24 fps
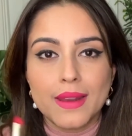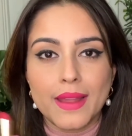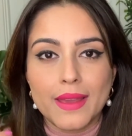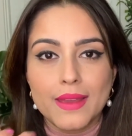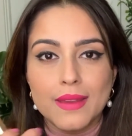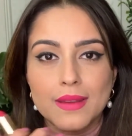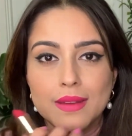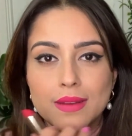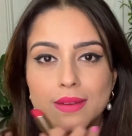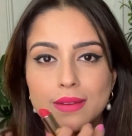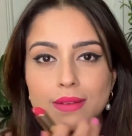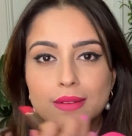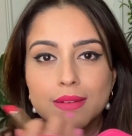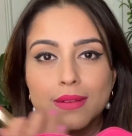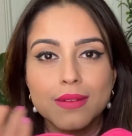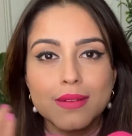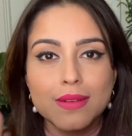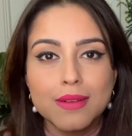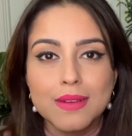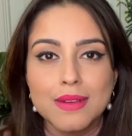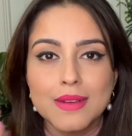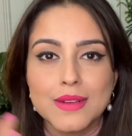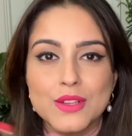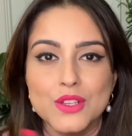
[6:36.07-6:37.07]
like
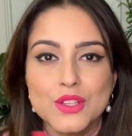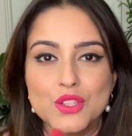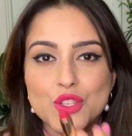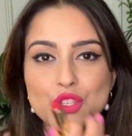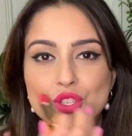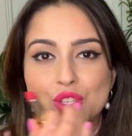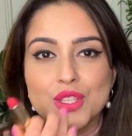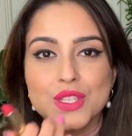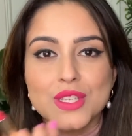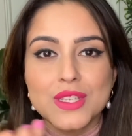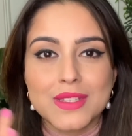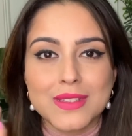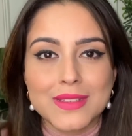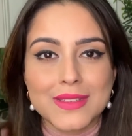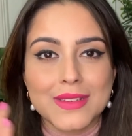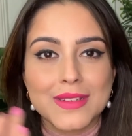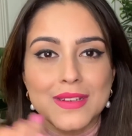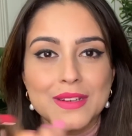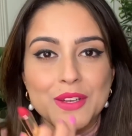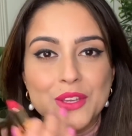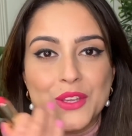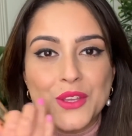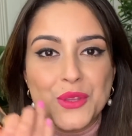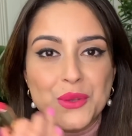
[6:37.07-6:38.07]
just
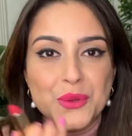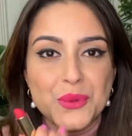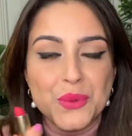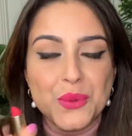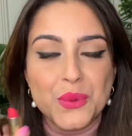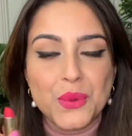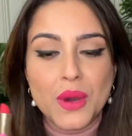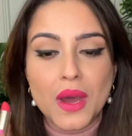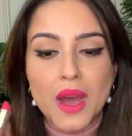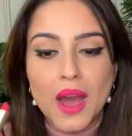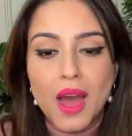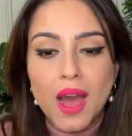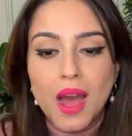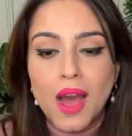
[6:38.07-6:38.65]
a hue.